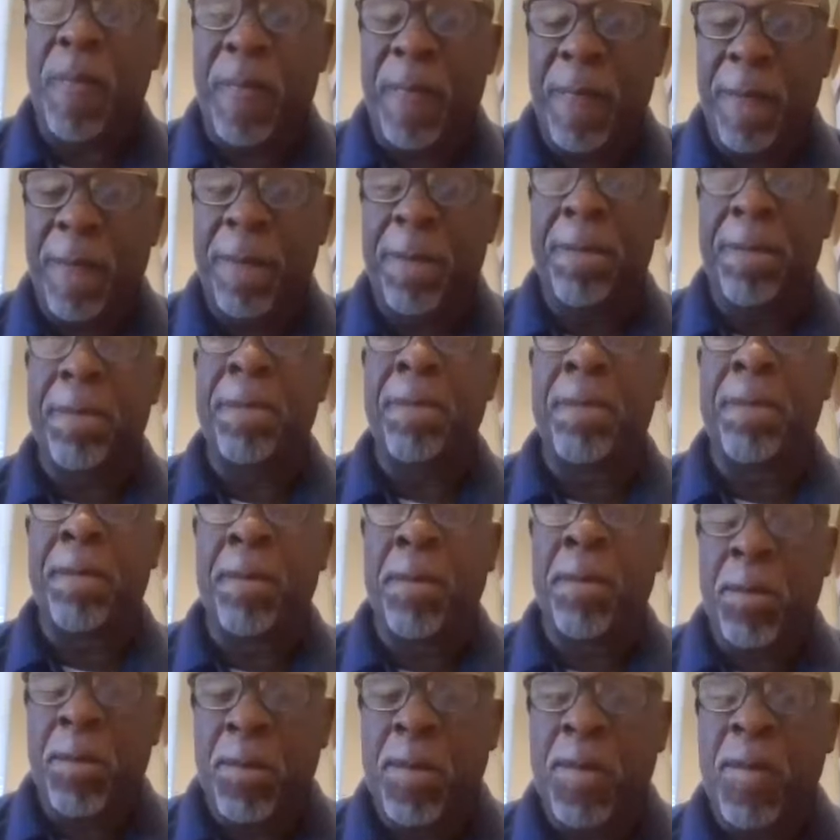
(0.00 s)
Can you talk about like
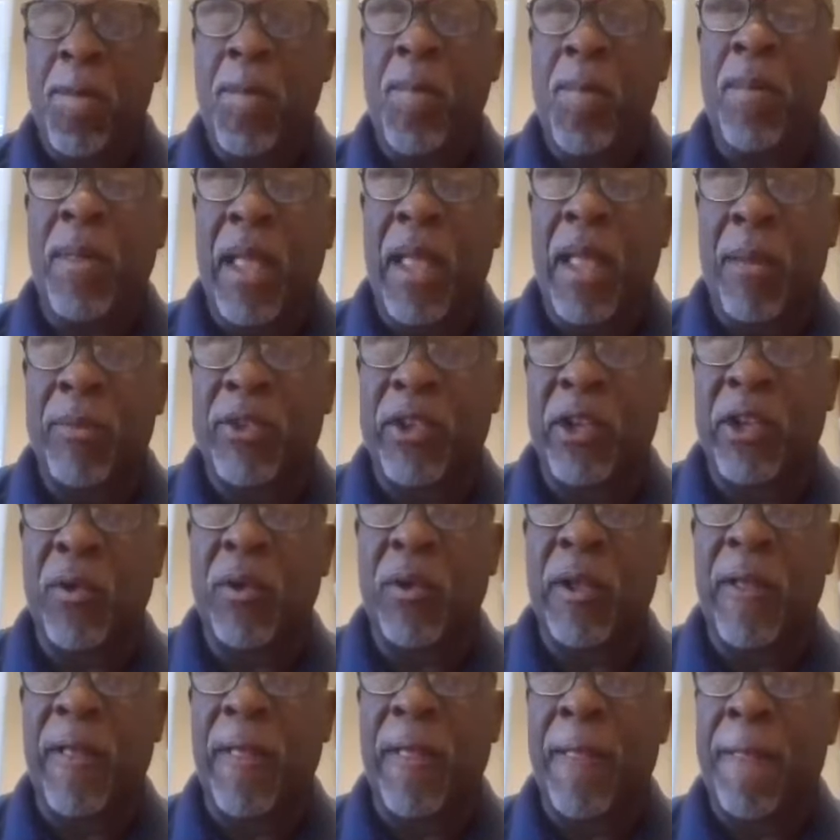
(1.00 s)
mm-hmm. that? As you all have
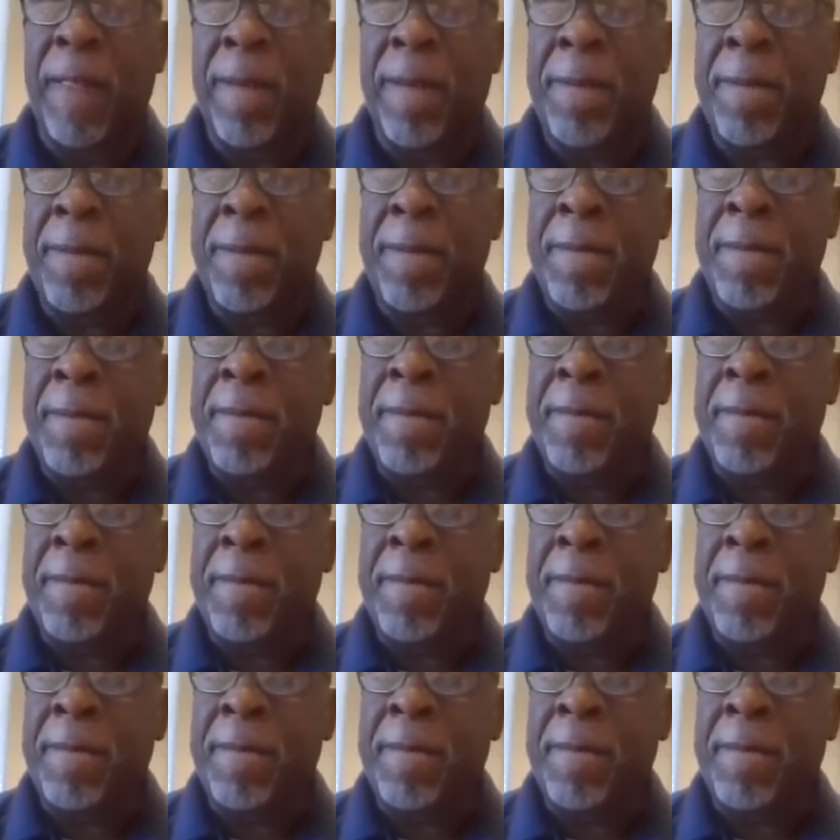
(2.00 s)
to take care of the ball.